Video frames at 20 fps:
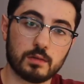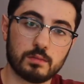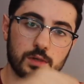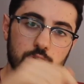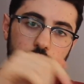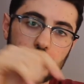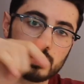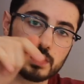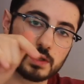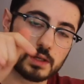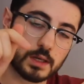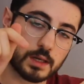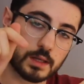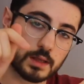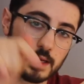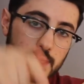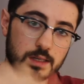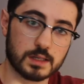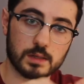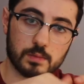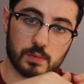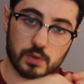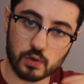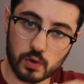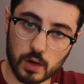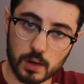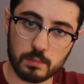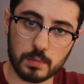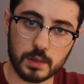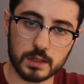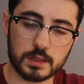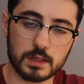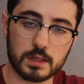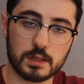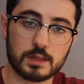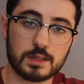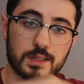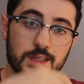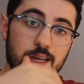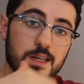be sure to hit that subscribe
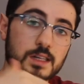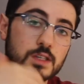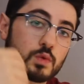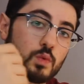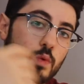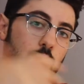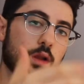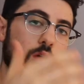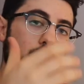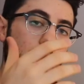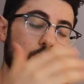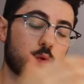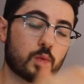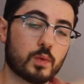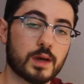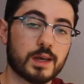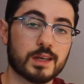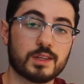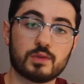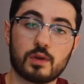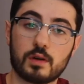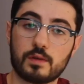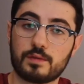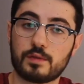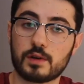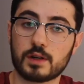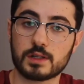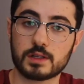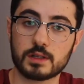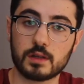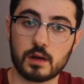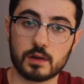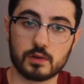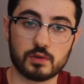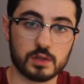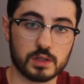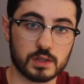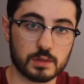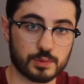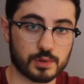button to get us well on our way to our first
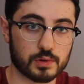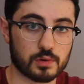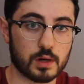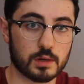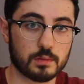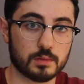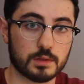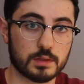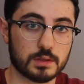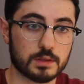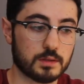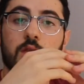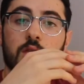100 subscribers.